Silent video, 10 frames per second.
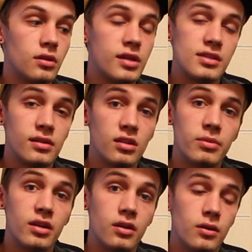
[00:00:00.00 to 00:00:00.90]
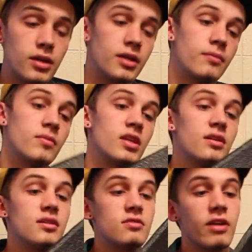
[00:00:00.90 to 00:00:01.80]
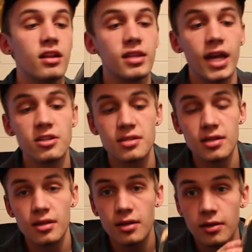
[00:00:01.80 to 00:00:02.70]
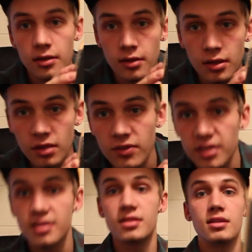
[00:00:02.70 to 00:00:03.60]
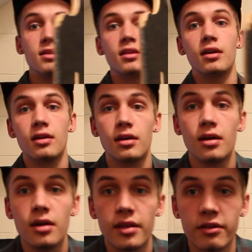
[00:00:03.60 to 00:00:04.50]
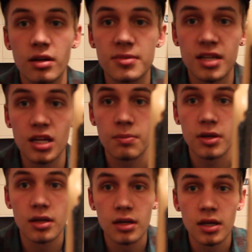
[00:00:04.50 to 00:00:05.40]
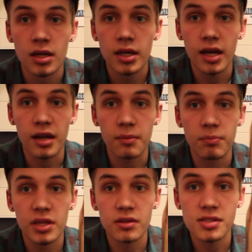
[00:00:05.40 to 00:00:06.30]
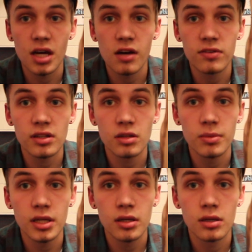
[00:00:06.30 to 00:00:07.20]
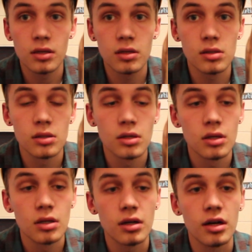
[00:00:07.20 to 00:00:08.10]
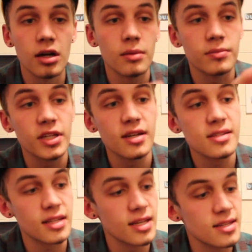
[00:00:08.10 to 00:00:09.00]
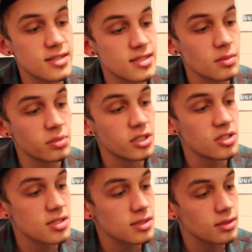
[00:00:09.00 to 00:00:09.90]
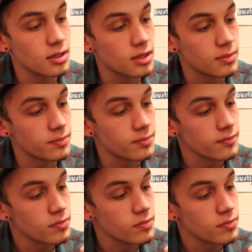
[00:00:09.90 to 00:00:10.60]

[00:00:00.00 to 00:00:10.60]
that's a little bit annoying is right on the edges here. You can see the, the grip tape kind of peels off a little bit because um, it is simply just um,